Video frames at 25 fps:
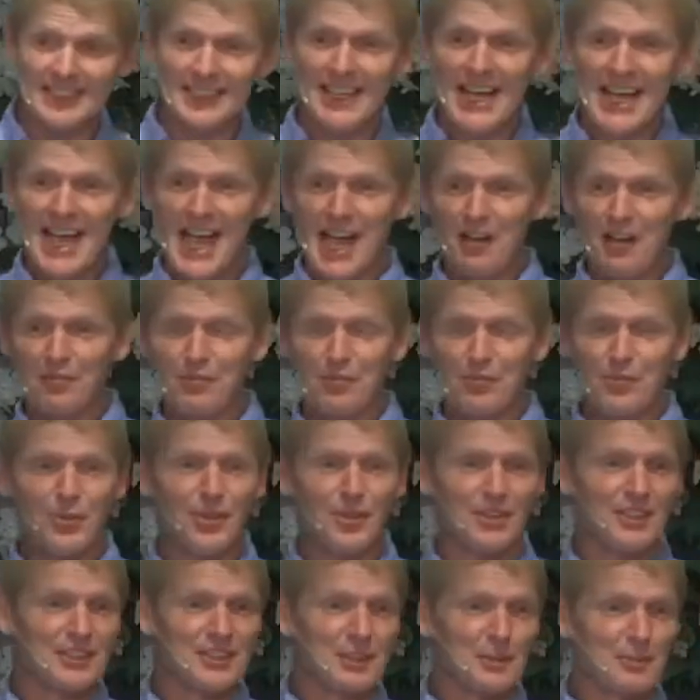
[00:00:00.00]
and fruit of
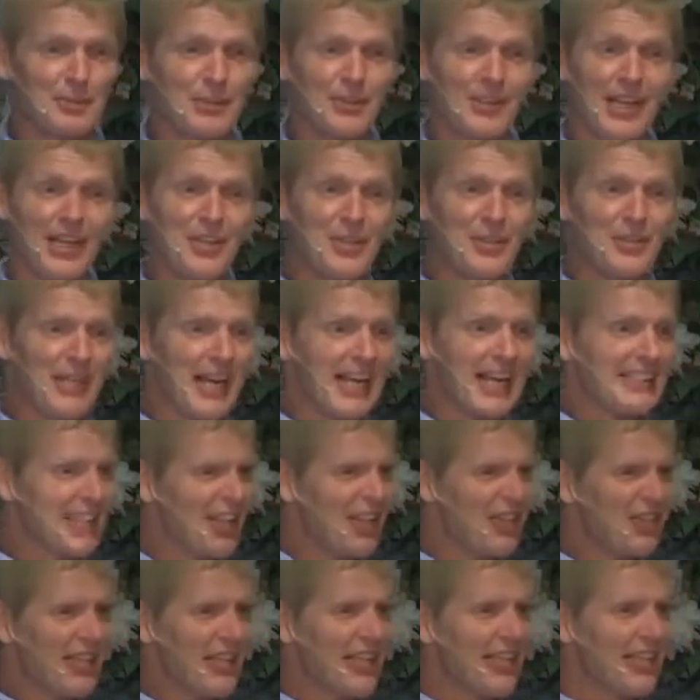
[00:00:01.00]
the Spirit. And you guys, I
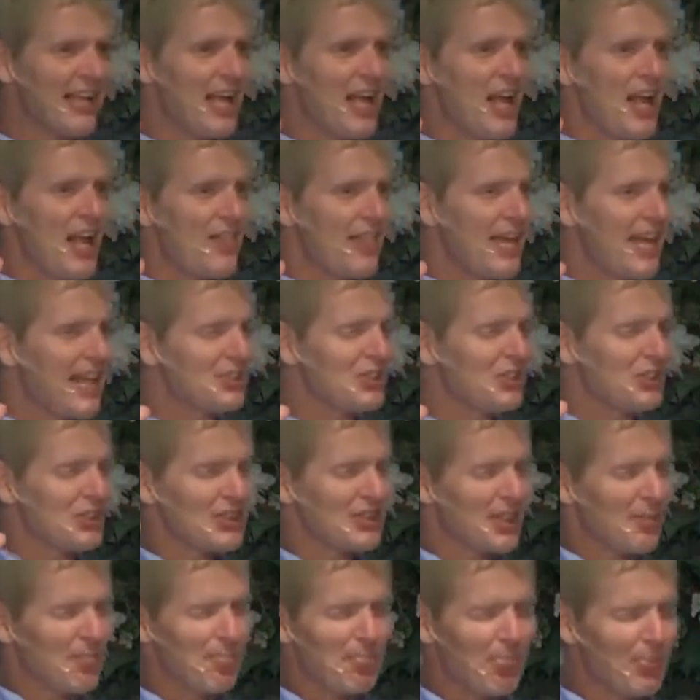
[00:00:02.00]
think that is just a
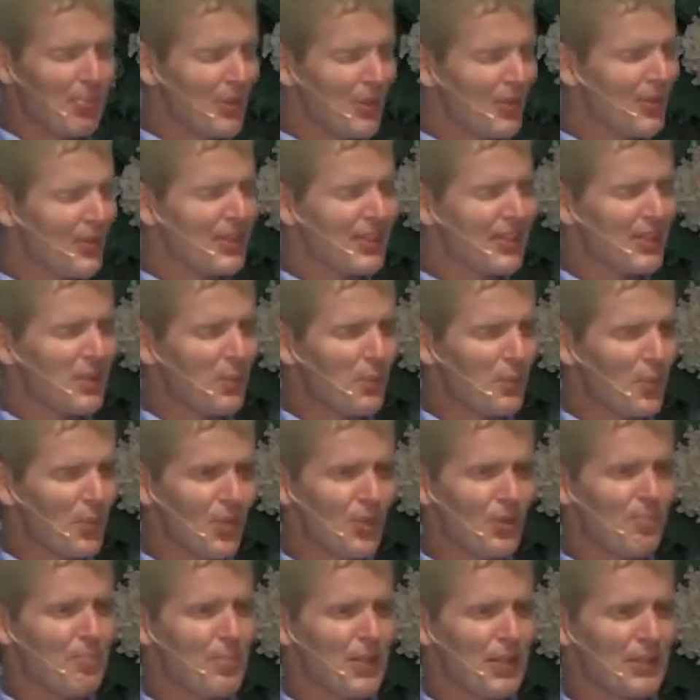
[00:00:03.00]
brilliant
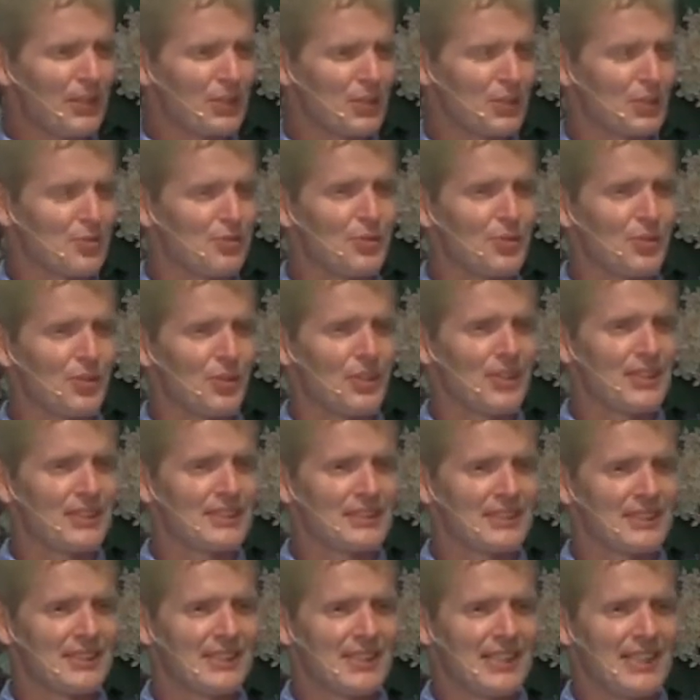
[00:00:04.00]
word picture for us.
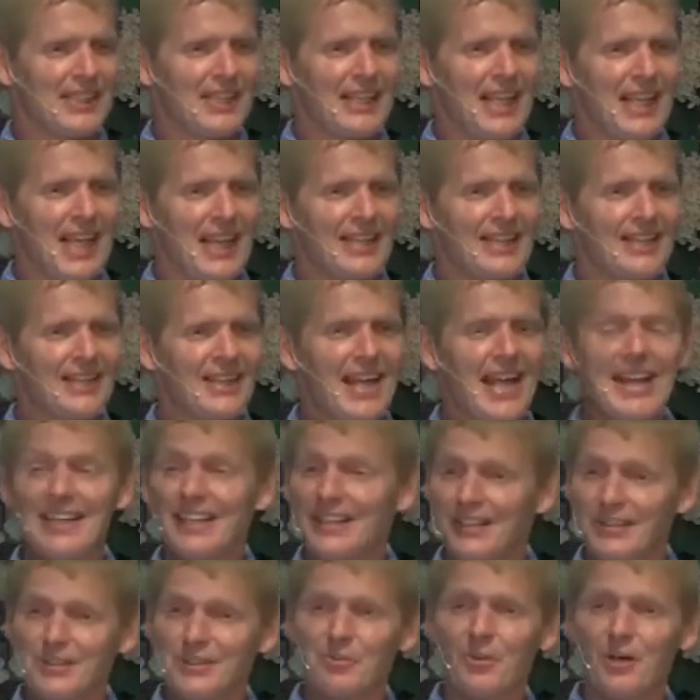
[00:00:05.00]
And
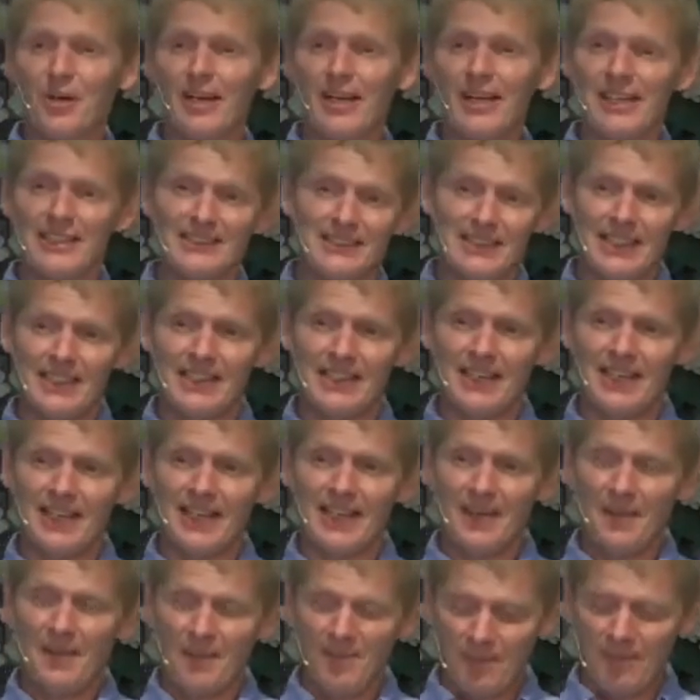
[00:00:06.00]
here's why I say that.
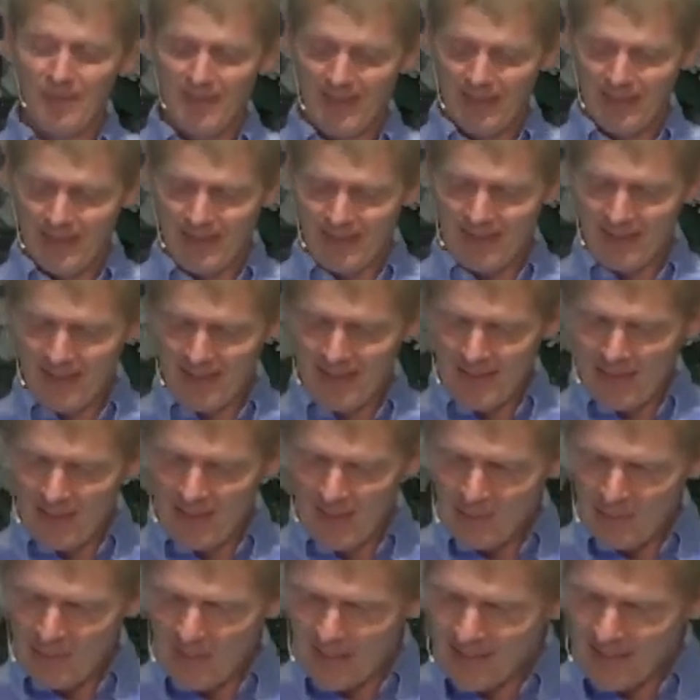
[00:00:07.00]

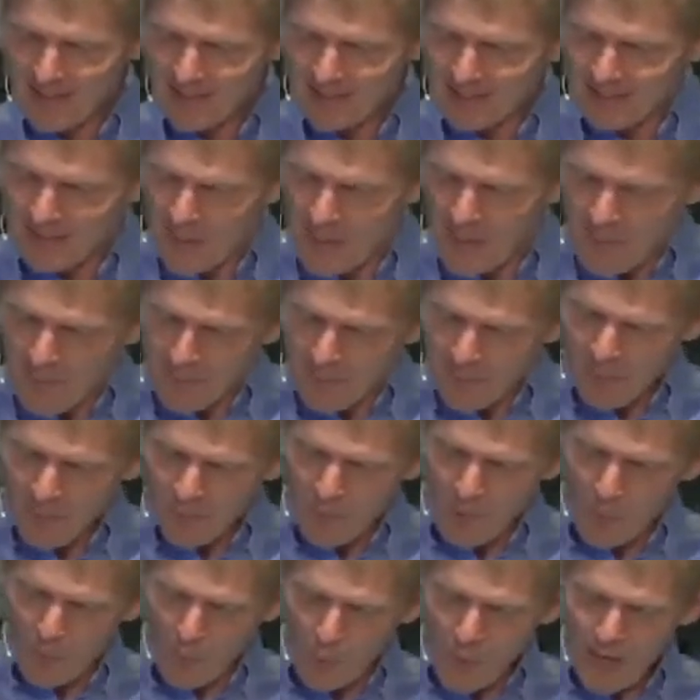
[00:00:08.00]
Because
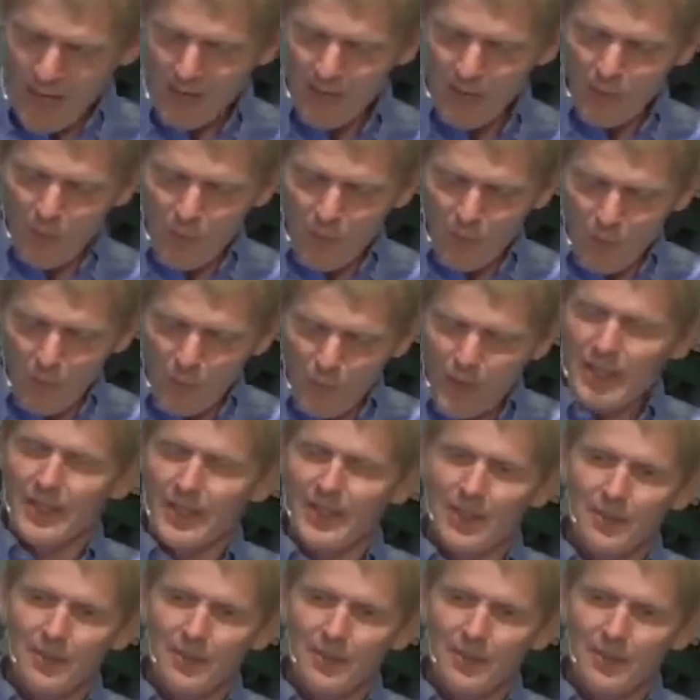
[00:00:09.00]
when we come to